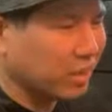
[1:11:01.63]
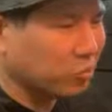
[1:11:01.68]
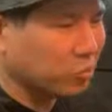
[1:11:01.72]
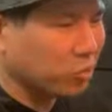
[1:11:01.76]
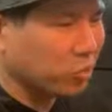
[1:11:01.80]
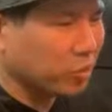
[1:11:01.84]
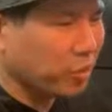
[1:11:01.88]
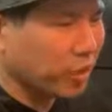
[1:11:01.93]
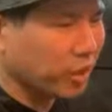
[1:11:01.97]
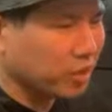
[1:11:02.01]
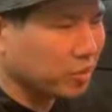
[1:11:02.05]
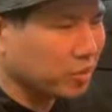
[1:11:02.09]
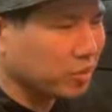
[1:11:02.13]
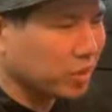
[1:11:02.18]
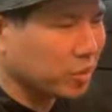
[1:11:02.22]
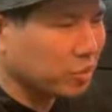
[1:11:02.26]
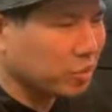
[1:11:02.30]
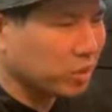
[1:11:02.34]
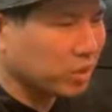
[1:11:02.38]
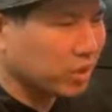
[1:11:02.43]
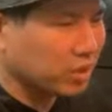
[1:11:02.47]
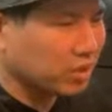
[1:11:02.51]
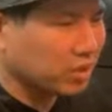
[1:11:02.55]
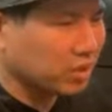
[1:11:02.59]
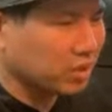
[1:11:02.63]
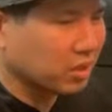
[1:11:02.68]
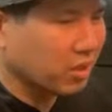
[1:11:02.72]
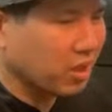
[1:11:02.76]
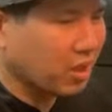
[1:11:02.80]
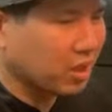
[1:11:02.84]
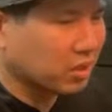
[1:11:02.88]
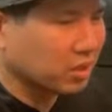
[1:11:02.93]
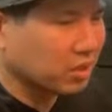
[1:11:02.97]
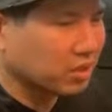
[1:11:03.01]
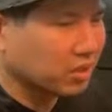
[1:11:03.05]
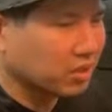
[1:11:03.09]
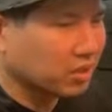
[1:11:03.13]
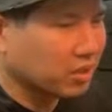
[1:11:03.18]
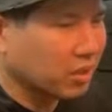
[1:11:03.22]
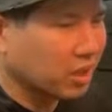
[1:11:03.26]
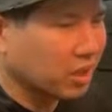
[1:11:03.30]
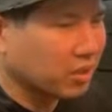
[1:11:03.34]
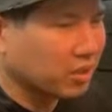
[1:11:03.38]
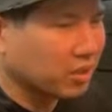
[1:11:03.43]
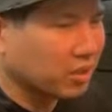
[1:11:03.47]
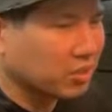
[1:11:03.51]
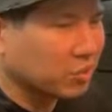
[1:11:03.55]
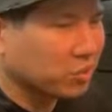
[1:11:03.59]
will probably be one of the
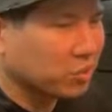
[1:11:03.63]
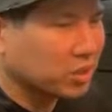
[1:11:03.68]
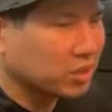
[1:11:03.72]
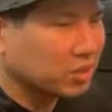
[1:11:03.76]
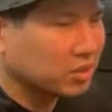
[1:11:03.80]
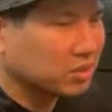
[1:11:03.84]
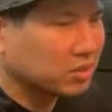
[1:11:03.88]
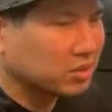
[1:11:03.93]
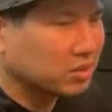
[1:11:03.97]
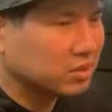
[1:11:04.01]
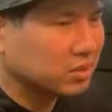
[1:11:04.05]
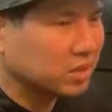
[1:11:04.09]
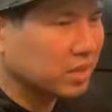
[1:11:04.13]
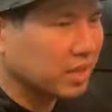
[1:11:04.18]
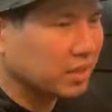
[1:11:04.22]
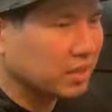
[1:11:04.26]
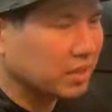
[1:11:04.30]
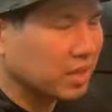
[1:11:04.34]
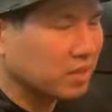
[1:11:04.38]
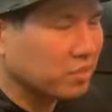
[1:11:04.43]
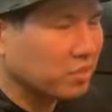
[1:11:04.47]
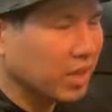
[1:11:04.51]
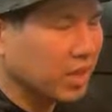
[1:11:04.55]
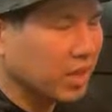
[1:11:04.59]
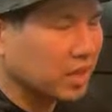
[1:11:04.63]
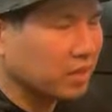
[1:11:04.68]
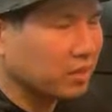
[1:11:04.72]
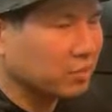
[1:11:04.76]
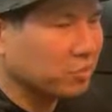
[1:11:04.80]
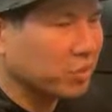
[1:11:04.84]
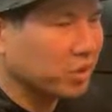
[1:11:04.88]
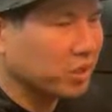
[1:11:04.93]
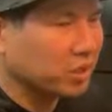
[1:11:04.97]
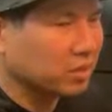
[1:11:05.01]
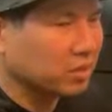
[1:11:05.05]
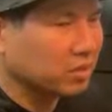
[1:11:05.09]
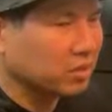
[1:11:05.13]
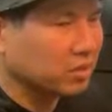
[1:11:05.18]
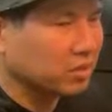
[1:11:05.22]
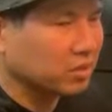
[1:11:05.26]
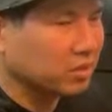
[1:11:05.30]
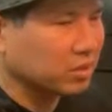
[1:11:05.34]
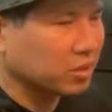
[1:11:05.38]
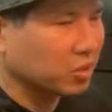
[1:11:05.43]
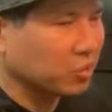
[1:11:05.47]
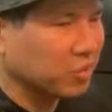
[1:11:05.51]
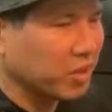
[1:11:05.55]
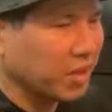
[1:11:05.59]
longer ones that they make, but
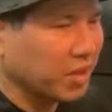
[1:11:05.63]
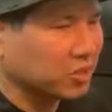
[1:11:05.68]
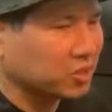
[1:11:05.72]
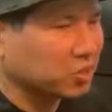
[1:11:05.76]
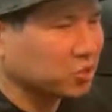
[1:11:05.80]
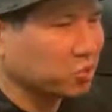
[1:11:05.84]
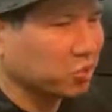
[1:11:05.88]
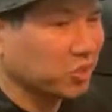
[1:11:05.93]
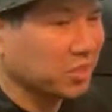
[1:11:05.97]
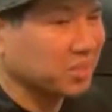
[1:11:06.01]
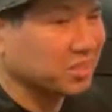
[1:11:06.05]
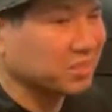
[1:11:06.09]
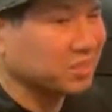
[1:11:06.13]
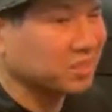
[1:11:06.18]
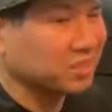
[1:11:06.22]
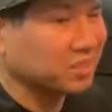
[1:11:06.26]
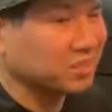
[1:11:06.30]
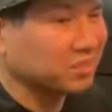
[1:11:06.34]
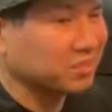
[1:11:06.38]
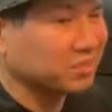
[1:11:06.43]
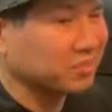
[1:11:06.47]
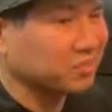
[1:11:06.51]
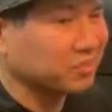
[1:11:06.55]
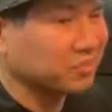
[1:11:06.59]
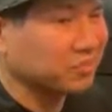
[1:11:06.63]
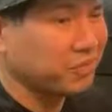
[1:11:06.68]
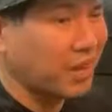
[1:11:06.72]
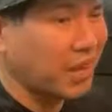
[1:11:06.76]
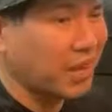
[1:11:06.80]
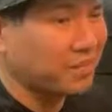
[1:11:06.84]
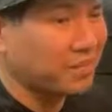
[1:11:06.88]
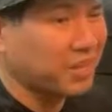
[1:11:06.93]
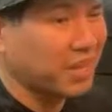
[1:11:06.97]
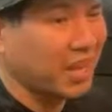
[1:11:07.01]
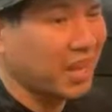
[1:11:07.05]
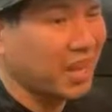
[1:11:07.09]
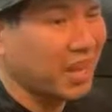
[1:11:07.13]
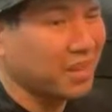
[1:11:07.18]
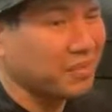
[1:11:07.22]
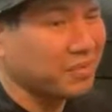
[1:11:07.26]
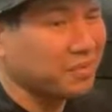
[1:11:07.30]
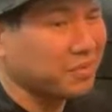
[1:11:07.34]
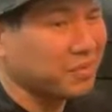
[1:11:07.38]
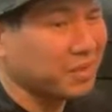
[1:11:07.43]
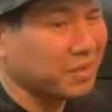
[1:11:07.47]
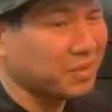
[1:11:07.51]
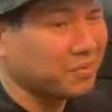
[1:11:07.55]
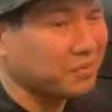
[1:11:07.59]
they'll be as short as 5
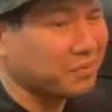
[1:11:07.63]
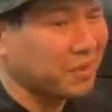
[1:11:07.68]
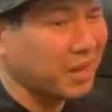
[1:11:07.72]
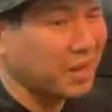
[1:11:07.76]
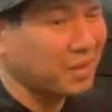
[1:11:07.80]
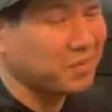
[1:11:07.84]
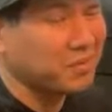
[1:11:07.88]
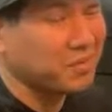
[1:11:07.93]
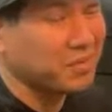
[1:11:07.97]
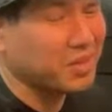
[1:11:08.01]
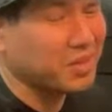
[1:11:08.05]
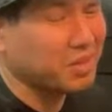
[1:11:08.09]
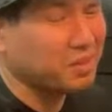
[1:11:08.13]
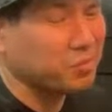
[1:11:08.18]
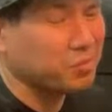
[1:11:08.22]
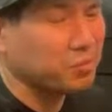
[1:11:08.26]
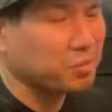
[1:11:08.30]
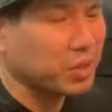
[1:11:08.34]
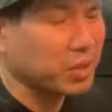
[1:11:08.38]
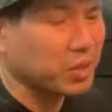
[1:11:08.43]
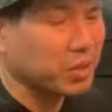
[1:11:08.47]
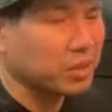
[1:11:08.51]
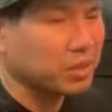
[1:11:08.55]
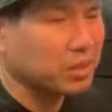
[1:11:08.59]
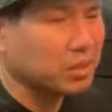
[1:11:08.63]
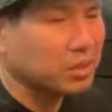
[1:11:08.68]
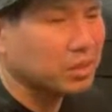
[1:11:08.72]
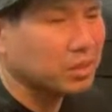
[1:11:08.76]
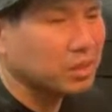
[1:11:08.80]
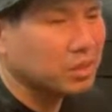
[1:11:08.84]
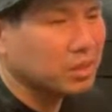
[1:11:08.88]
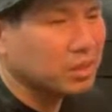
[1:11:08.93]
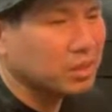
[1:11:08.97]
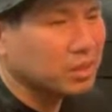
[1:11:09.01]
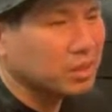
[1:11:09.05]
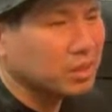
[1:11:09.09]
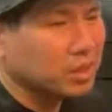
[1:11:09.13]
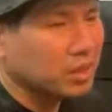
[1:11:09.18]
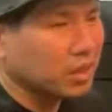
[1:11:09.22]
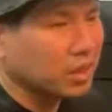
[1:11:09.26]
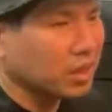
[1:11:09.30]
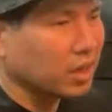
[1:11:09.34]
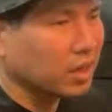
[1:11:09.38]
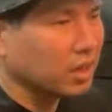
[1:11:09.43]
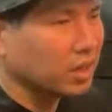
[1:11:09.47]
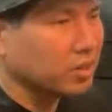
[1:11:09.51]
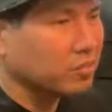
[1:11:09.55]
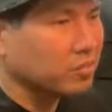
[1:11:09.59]
feet, but
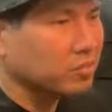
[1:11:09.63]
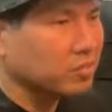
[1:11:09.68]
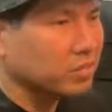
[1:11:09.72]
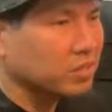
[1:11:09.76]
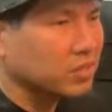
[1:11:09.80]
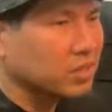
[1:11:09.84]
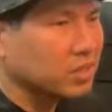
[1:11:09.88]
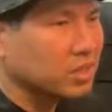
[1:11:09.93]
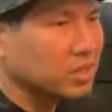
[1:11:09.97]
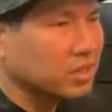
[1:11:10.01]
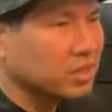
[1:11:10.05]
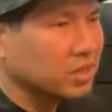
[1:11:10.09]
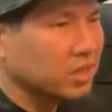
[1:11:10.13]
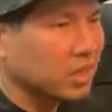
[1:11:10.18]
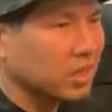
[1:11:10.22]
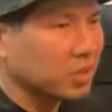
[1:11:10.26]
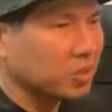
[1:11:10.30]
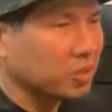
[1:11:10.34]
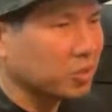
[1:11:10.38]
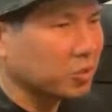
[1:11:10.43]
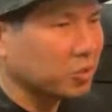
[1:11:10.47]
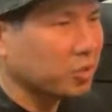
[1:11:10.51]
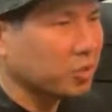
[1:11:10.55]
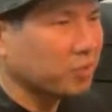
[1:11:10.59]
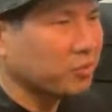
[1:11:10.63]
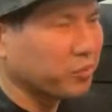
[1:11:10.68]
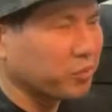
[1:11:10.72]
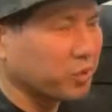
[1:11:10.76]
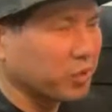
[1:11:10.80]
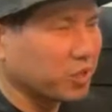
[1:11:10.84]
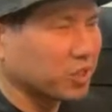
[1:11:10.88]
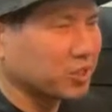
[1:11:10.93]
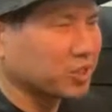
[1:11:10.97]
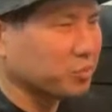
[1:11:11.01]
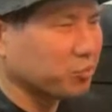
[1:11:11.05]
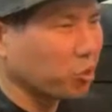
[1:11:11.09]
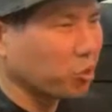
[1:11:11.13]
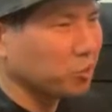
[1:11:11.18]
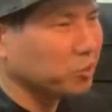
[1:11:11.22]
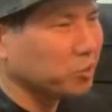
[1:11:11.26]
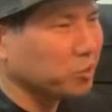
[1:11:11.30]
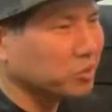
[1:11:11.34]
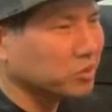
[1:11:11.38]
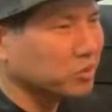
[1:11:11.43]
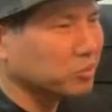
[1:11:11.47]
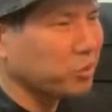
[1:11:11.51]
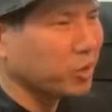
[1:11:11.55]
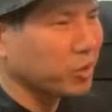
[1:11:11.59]
a good one for the sport
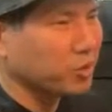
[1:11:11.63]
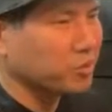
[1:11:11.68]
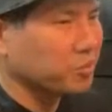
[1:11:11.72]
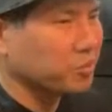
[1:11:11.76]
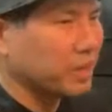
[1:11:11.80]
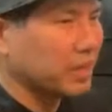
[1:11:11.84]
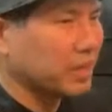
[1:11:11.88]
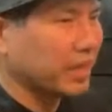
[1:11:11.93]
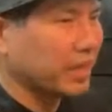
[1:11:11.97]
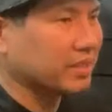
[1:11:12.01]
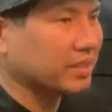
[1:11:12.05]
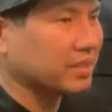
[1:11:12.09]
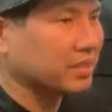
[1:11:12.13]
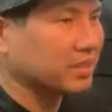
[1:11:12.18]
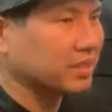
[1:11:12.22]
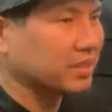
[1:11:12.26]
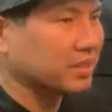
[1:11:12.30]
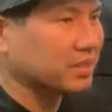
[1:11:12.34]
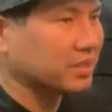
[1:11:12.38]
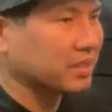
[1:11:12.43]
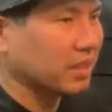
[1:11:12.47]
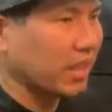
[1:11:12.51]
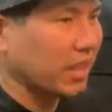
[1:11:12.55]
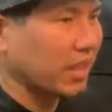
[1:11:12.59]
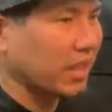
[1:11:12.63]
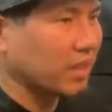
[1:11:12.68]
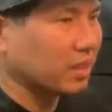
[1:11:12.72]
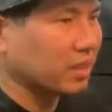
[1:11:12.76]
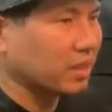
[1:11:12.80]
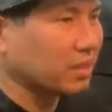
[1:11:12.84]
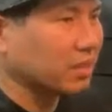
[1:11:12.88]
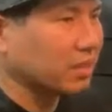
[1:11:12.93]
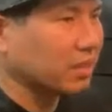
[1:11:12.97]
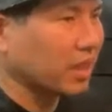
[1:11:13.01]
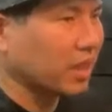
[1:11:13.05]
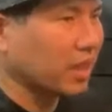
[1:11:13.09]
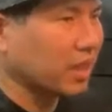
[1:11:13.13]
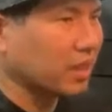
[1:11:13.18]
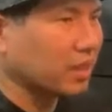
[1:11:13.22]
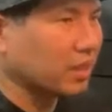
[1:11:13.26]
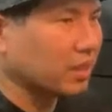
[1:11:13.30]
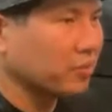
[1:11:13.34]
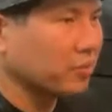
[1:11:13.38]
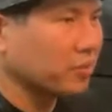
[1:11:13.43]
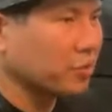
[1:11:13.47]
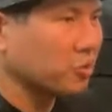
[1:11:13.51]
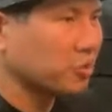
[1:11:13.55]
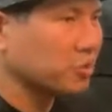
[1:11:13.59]
boats probably be like 6'8". And
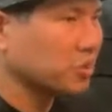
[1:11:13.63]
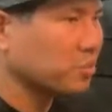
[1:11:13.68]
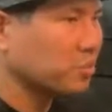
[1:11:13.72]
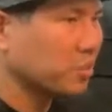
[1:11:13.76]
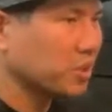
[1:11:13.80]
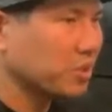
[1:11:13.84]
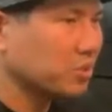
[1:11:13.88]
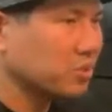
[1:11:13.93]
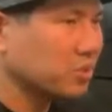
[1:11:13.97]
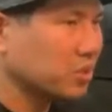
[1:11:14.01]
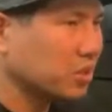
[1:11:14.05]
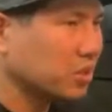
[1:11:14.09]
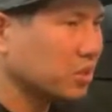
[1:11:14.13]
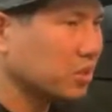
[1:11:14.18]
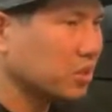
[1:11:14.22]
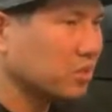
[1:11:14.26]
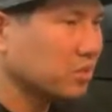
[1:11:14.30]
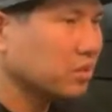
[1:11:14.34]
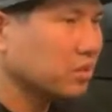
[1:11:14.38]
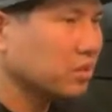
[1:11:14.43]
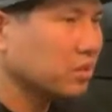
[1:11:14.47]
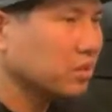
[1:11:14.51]
if you're speed jigging,